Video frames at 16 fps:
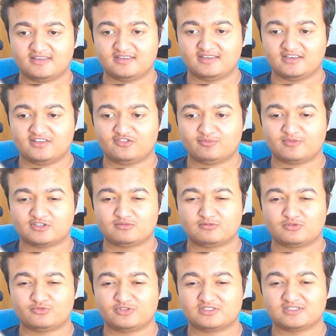it's much
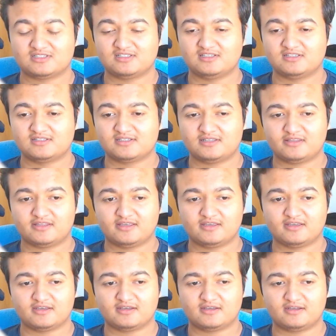more resilient, I
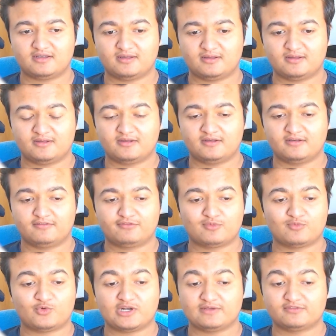think,
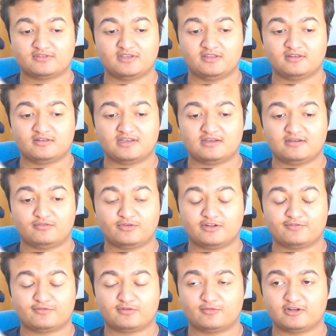from what I've seen,
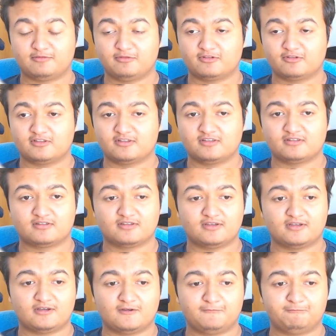from what I've looked at it.
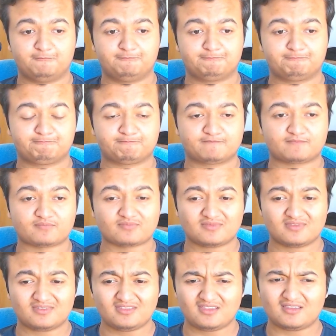
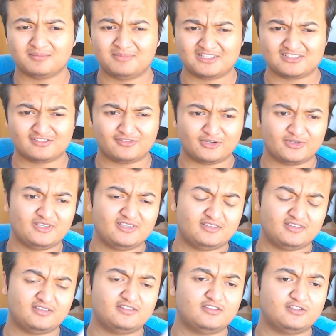Makes it very
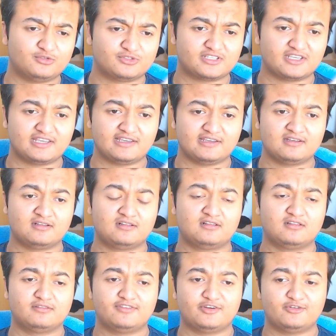easy to
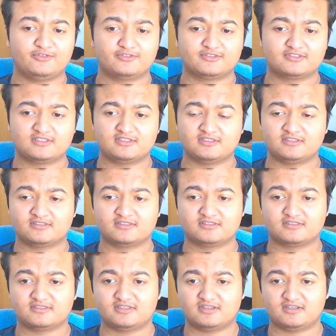scale, very resilient.
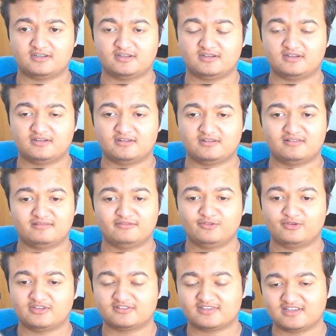You
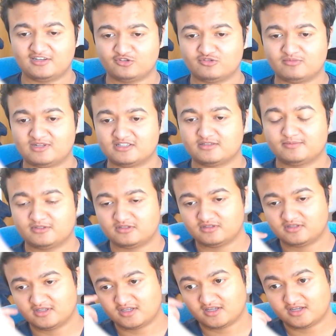can scale it to
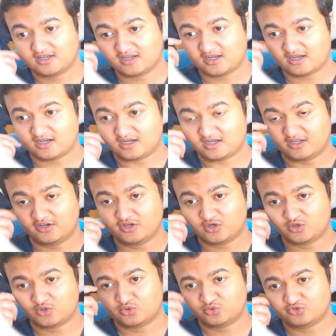multiple
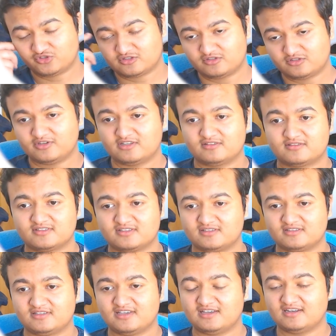nodes. You can
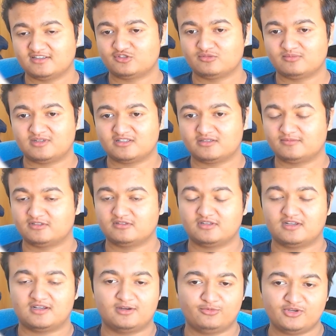scale it to multiple
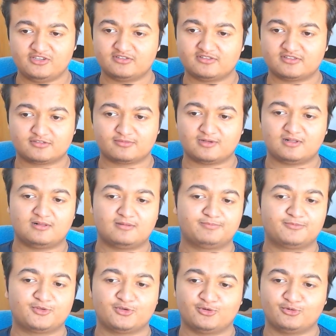regions as
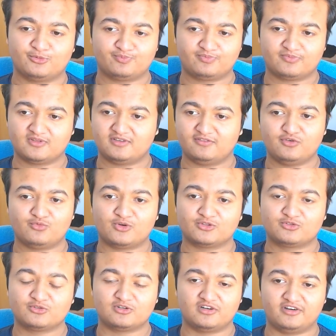well. So if you
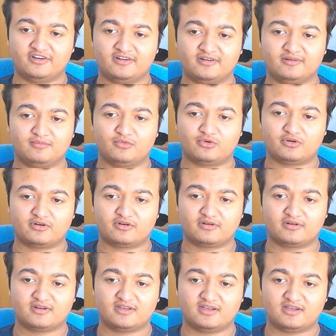want to learn
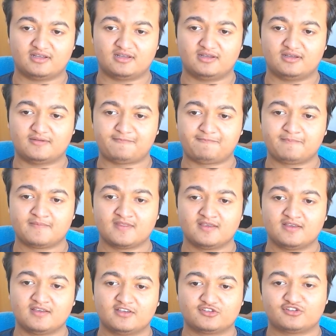more
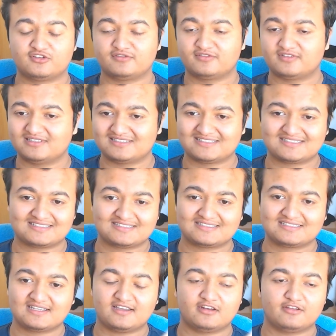serverless
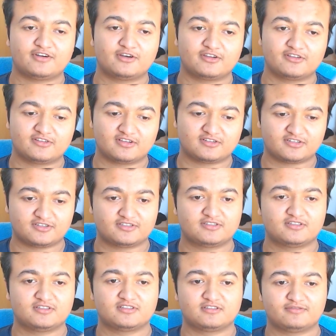kind of architectures,
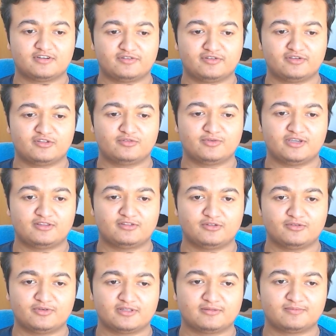this is a very good way to
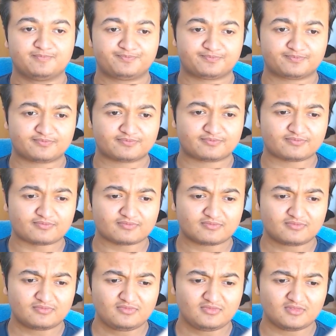do it.
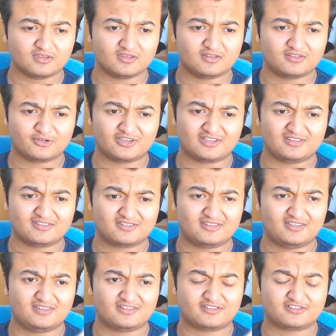So yeah,
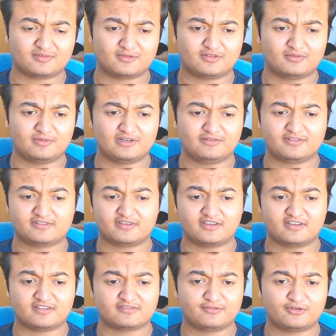these are some of the benefits, I
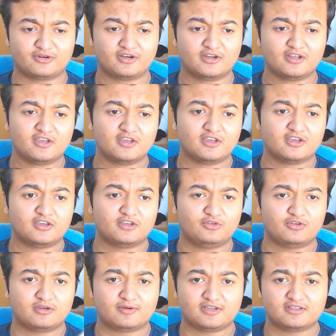guess, for
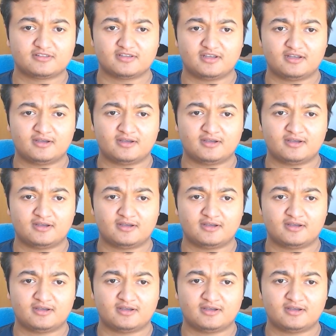Yugabyte.